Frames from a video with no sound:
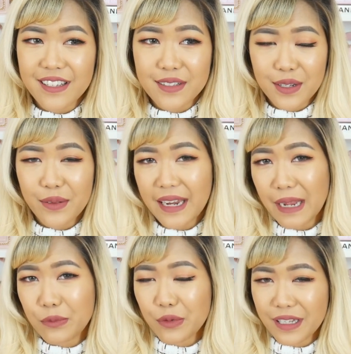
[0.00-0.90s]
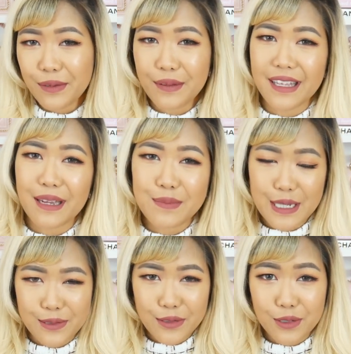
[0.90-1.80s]
you'll know that I'm really, really
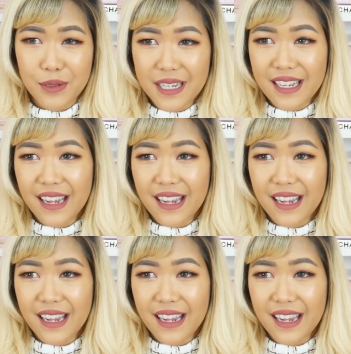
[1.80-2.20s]
obsessed with tweed.